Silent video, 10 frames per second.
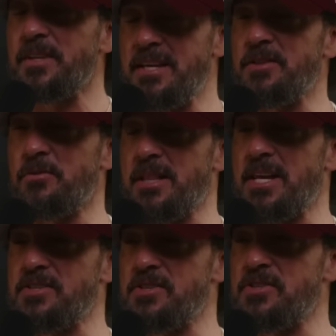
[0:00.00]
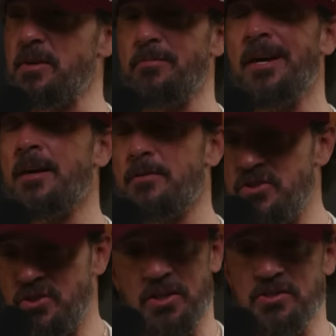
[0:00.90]
in the relationship,
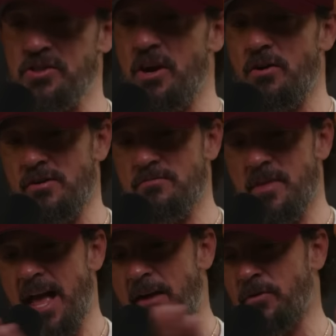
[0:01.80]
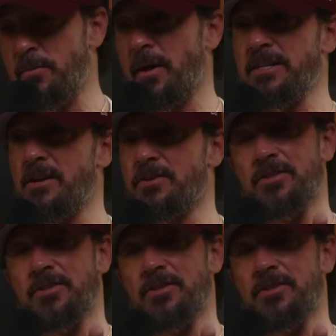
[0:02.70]
just know everybody knows. So